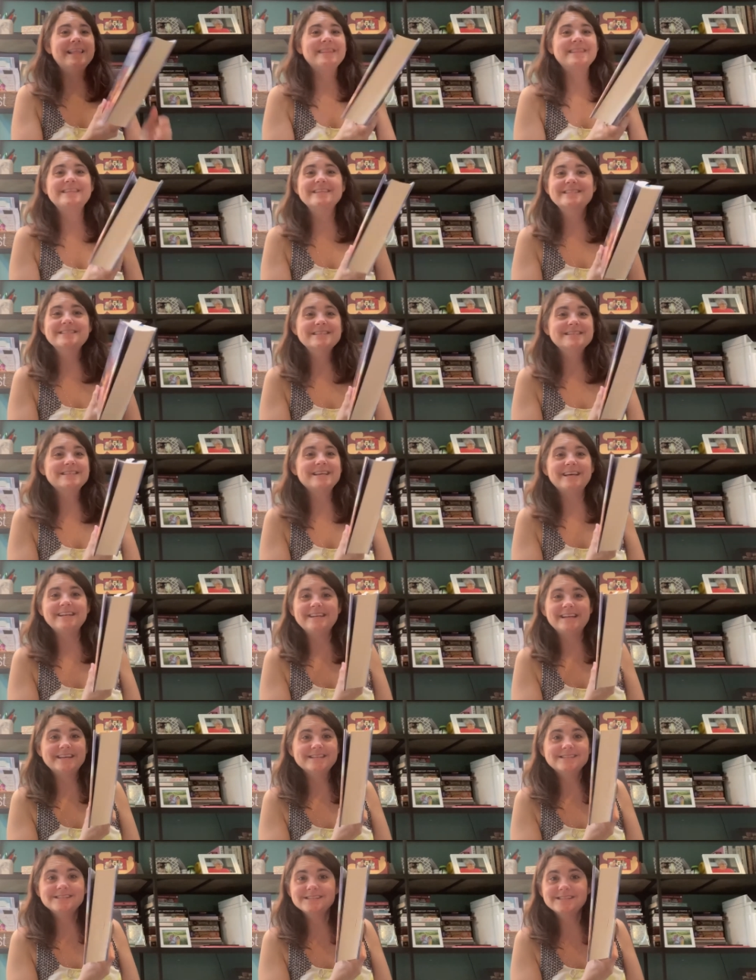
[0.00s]
This is
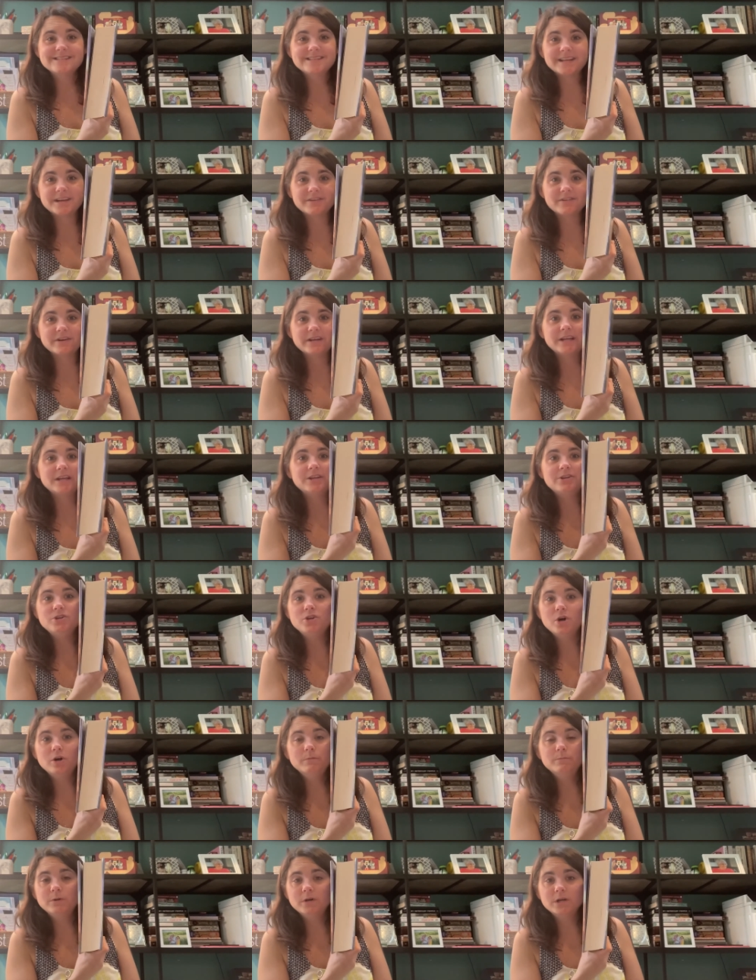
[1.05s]
unnecessary.
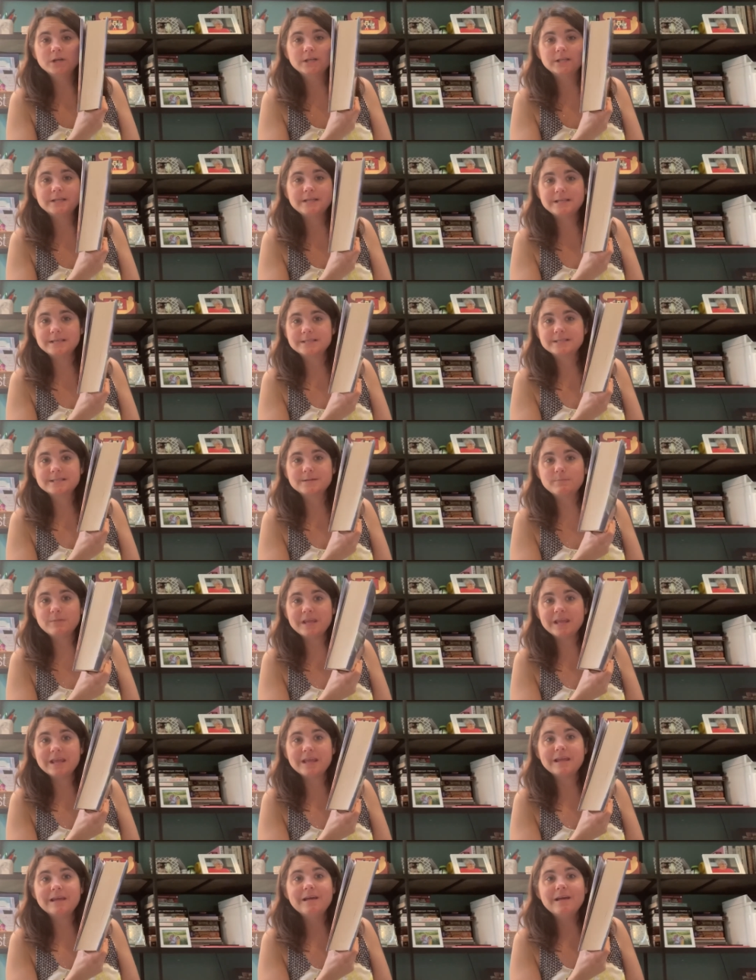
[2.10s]
No book needs to
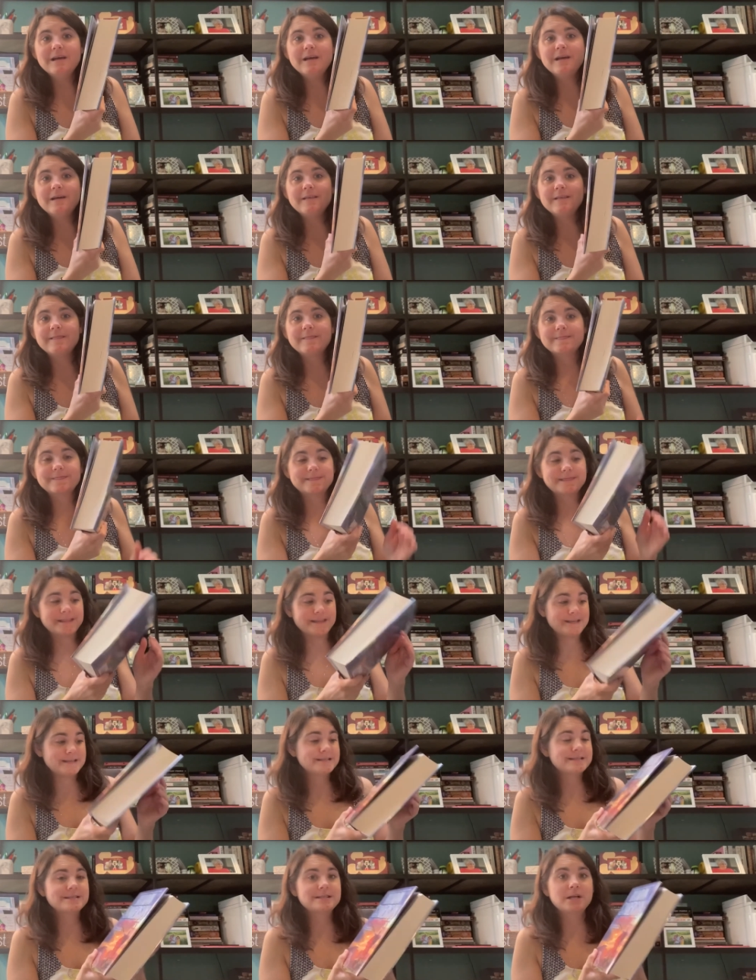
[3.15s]
be
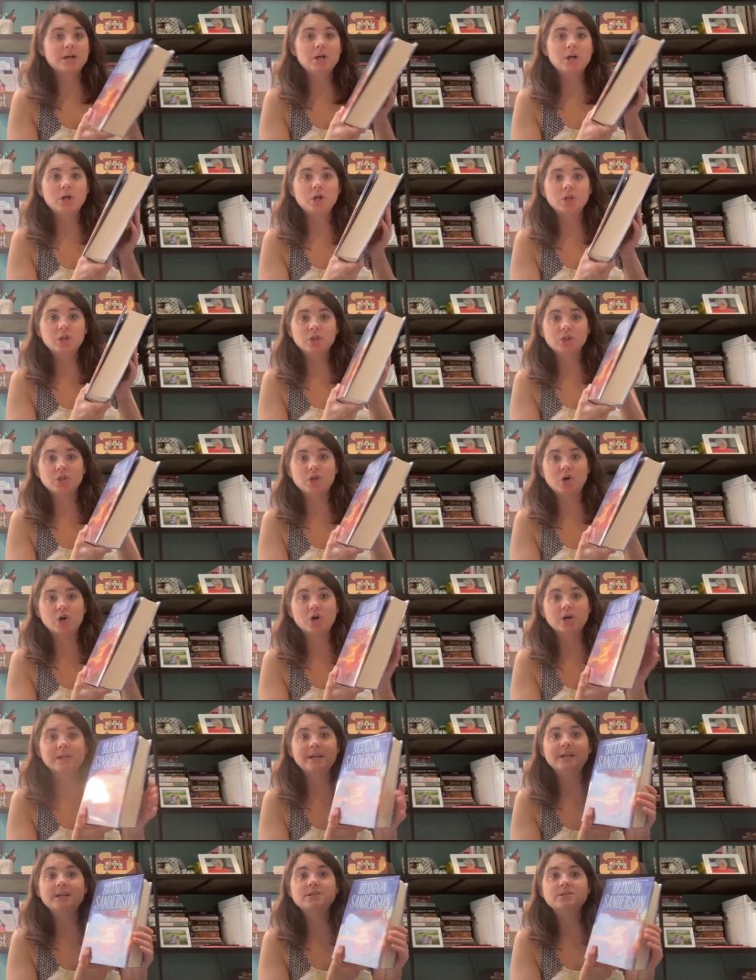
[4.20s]
this
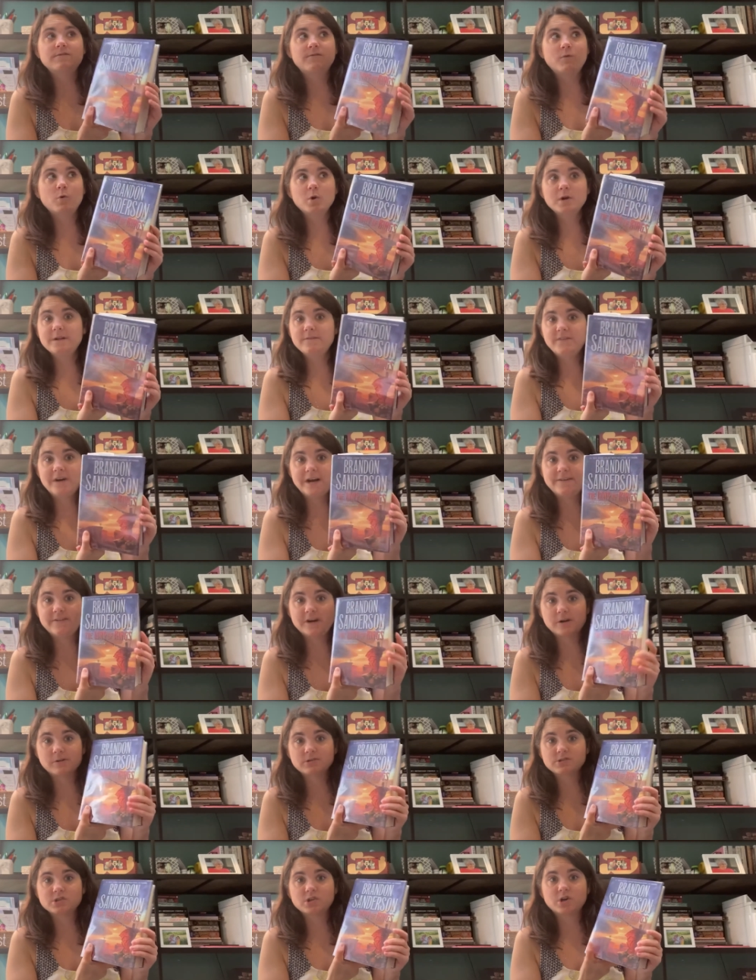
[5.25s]
long. It is 45
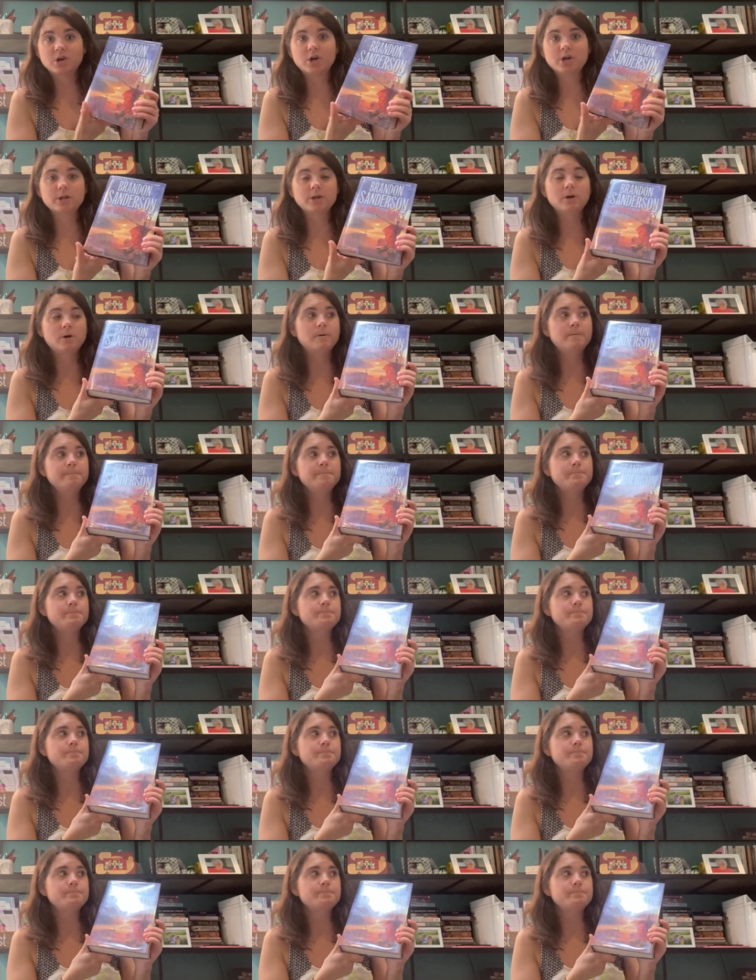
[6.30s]
hours on audio